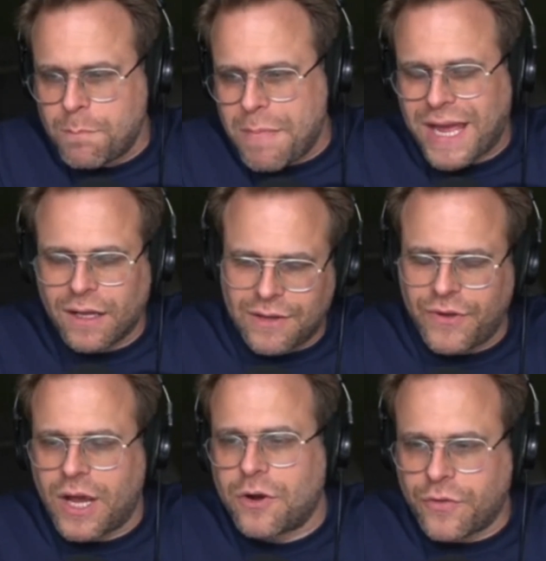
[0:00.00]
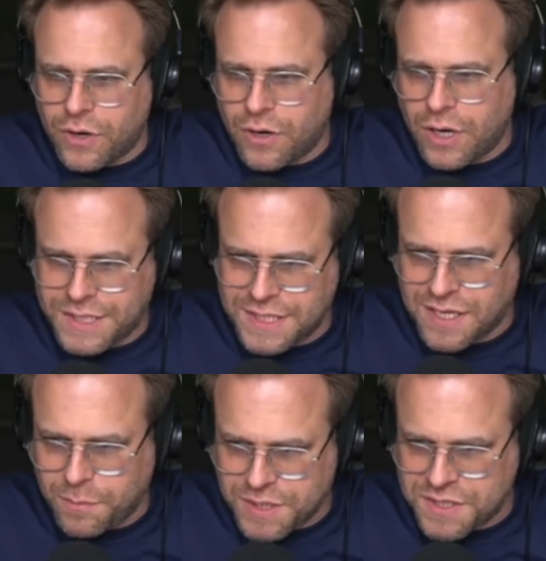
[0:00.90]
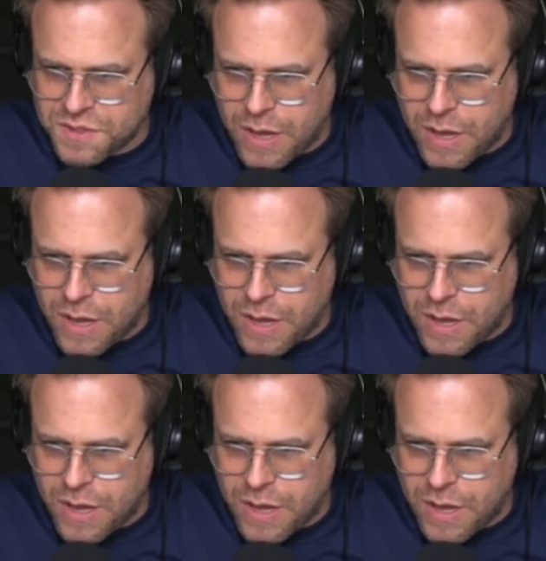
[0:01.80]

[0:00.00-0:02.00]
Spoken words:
make a living under their existing business